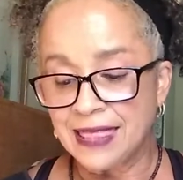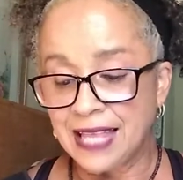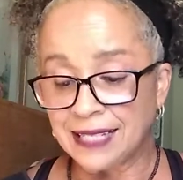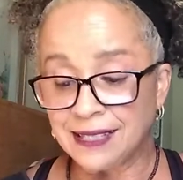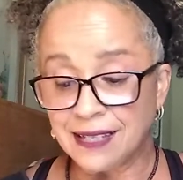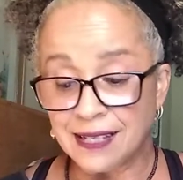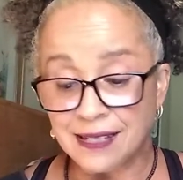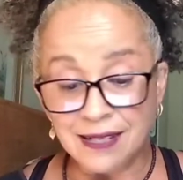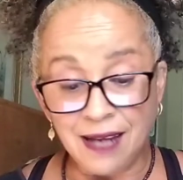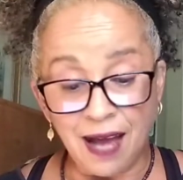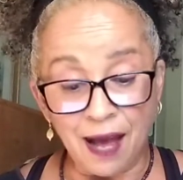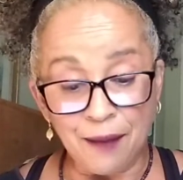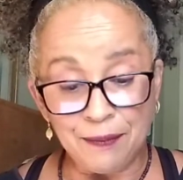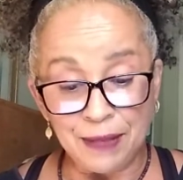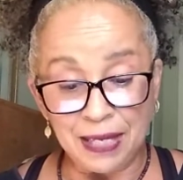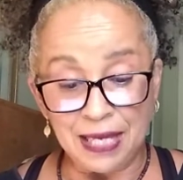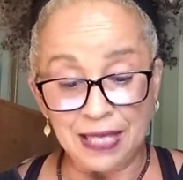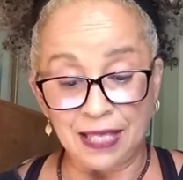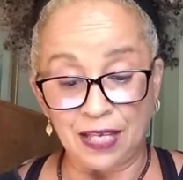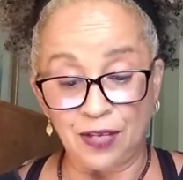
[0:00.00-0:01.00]
That does
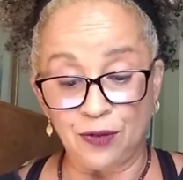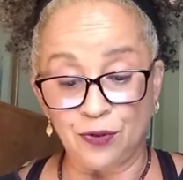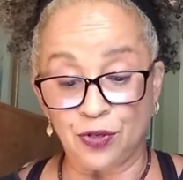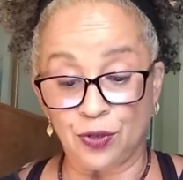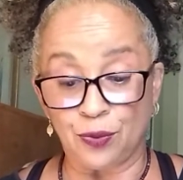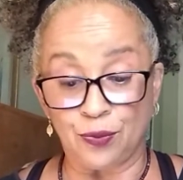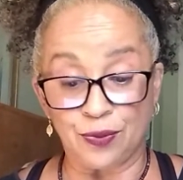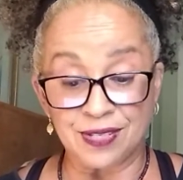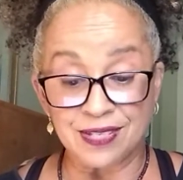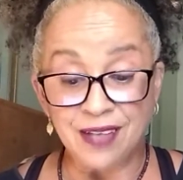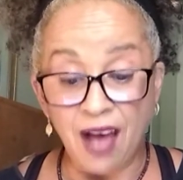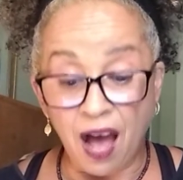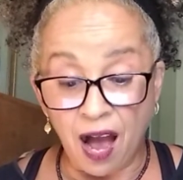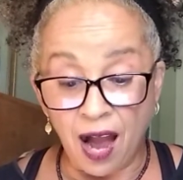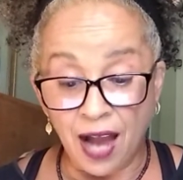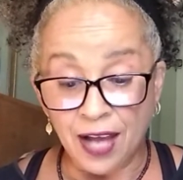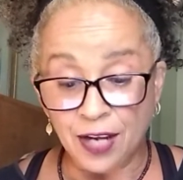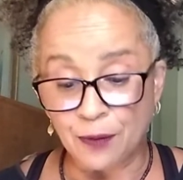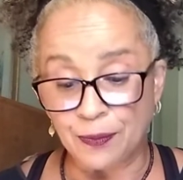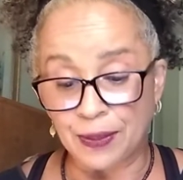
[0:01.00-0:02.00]
not mean that you should
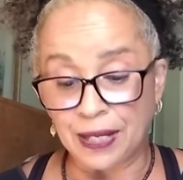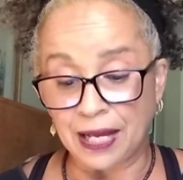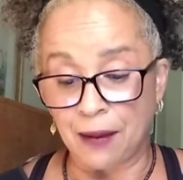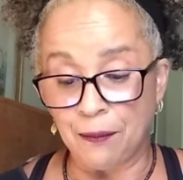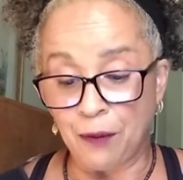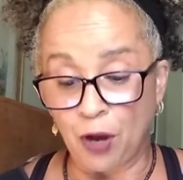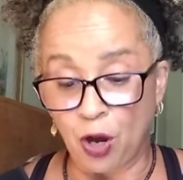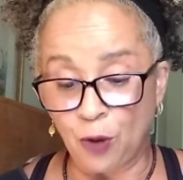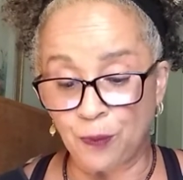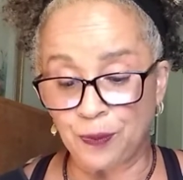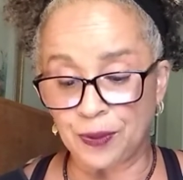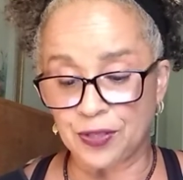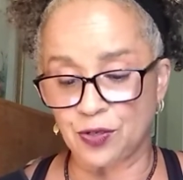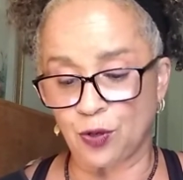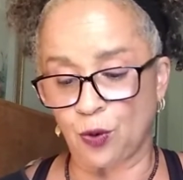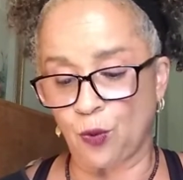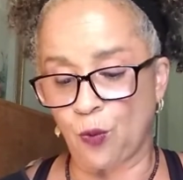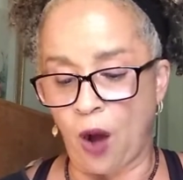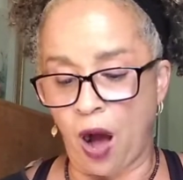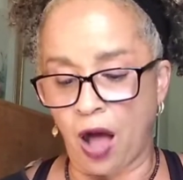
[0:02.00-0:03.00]
resign or become
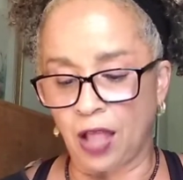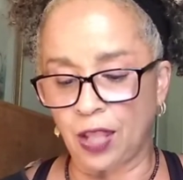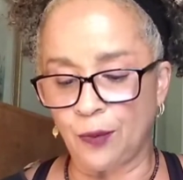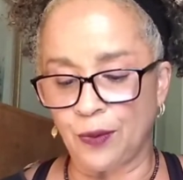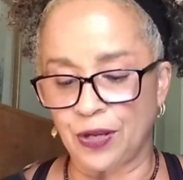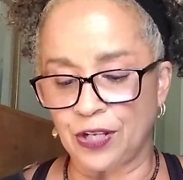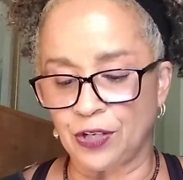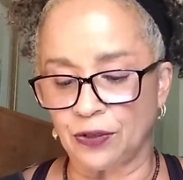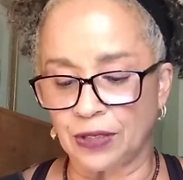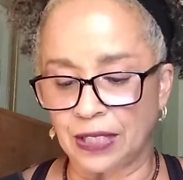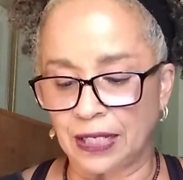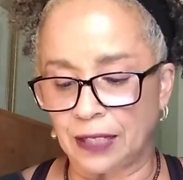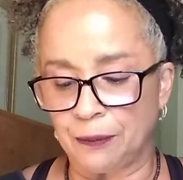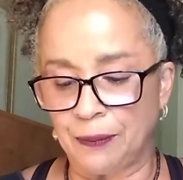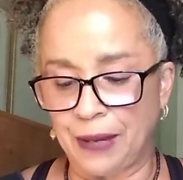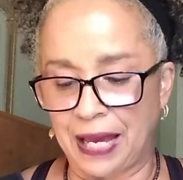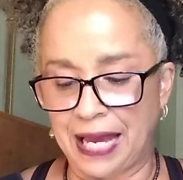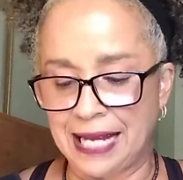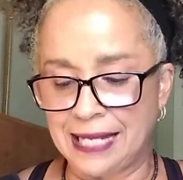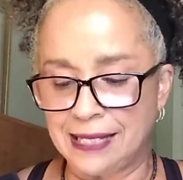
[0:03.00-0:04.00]
hopeless or wallow in your
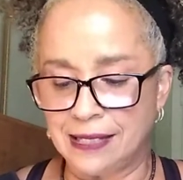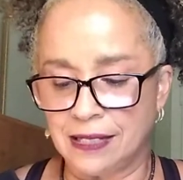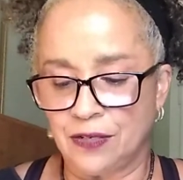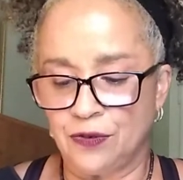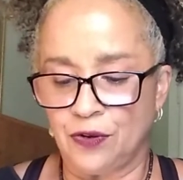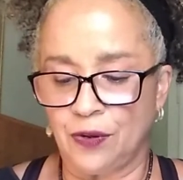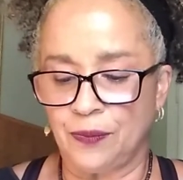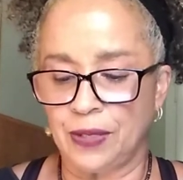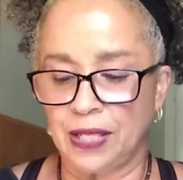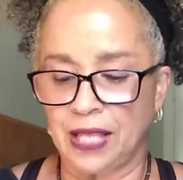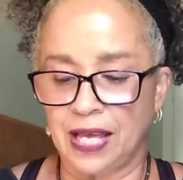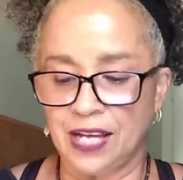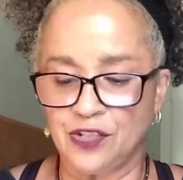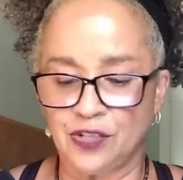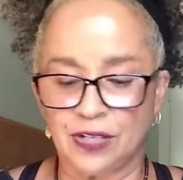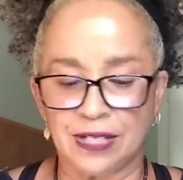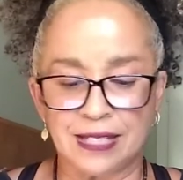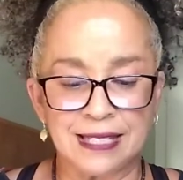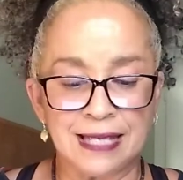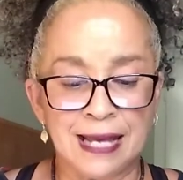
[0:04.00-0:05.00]
little pains and
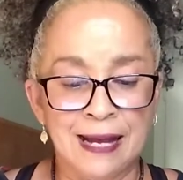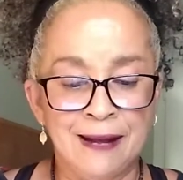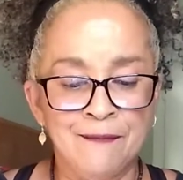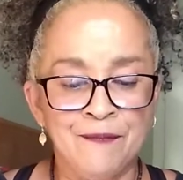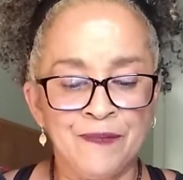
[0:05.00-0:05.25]
tribulations.